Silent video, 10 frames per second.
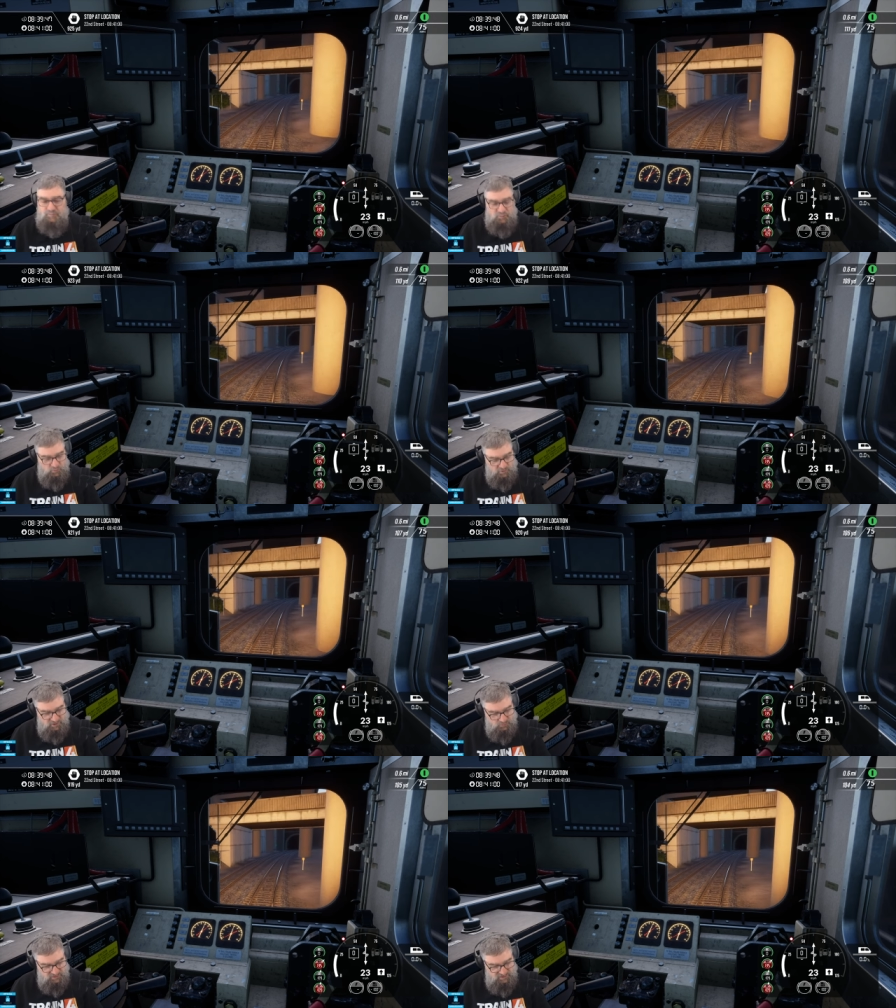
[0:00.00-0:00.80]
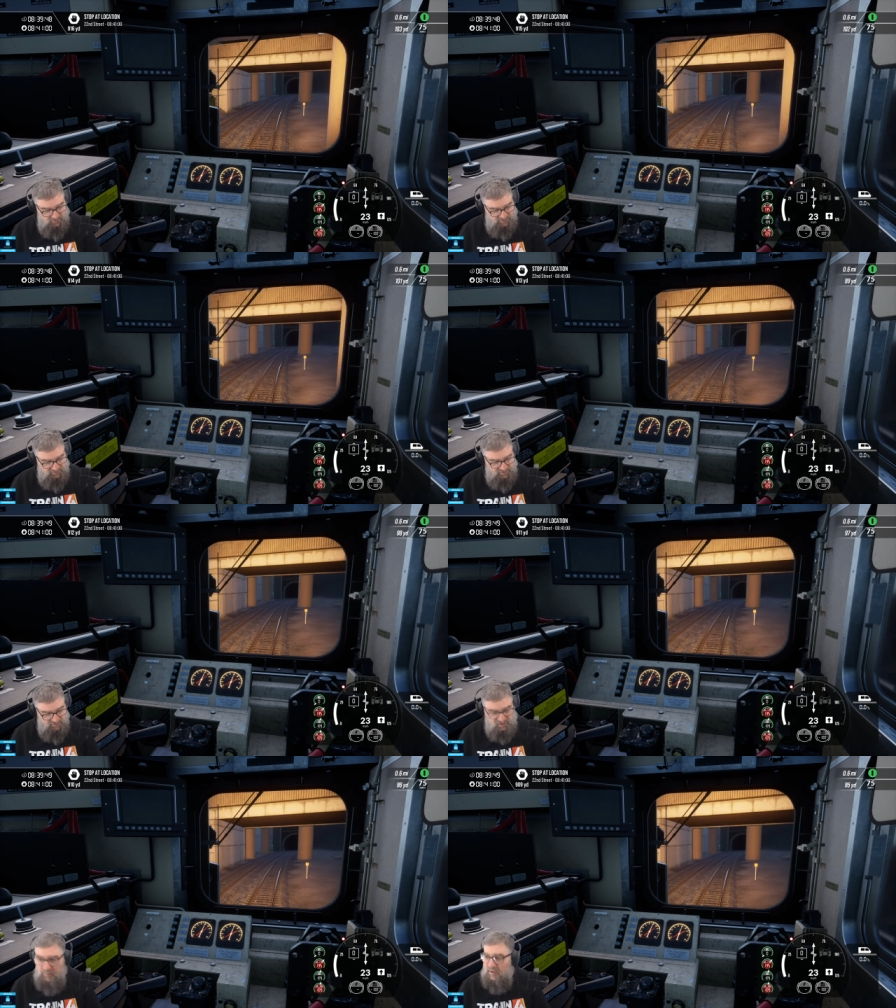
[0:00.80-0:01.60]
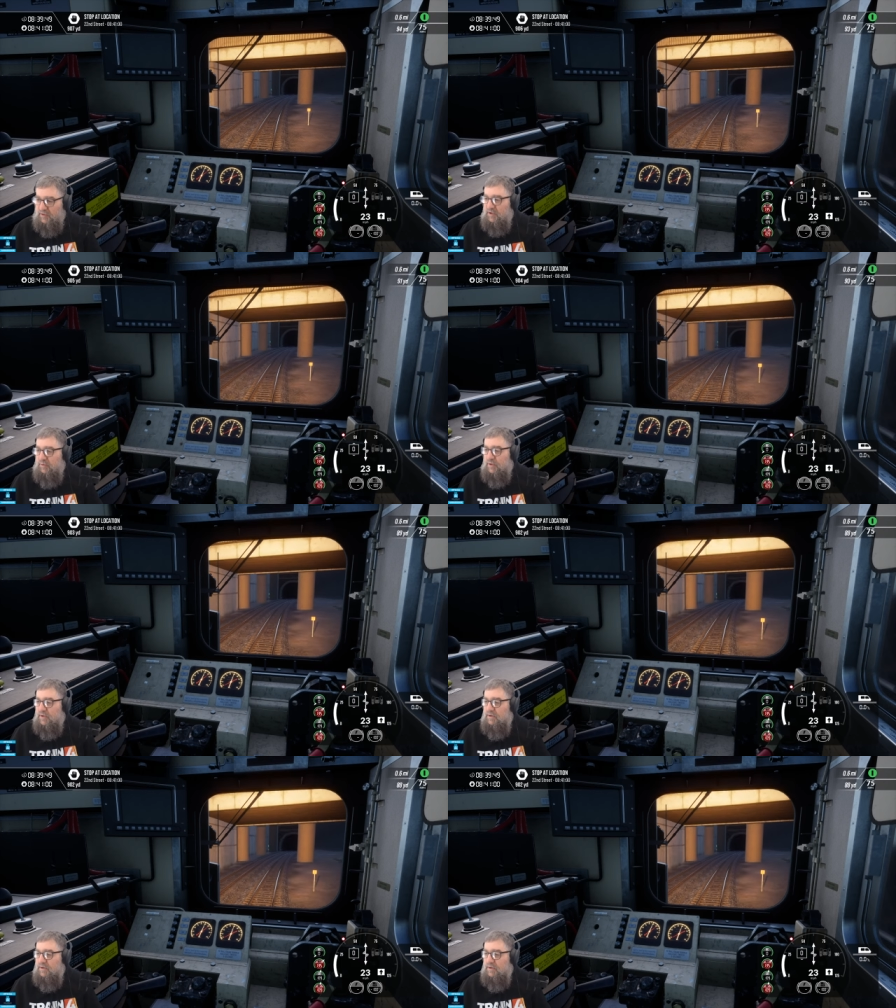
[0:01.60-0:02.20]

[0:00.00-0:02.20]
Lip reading: But why aren't we hearing sound come out anyway?